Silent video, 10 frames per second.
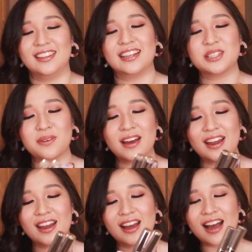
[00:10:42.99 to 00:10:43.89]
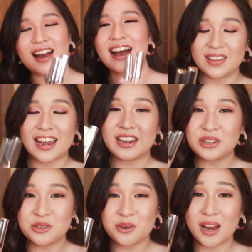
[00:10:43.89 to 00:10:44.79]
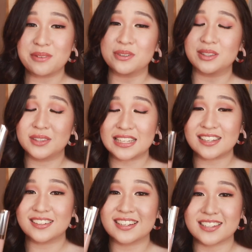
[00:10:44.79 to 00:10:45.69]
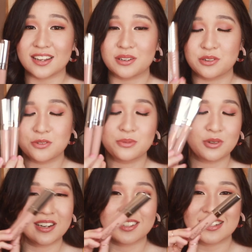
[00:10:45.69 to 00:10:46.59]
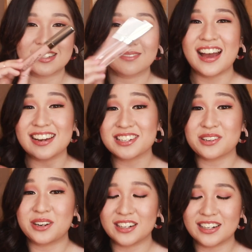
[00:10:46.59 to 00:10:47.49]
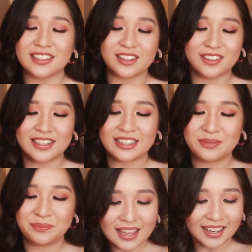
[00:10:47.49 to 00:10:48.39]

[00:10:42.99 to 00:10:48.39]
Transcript: That's why I knew I would need a second tube, so I just ordered it already.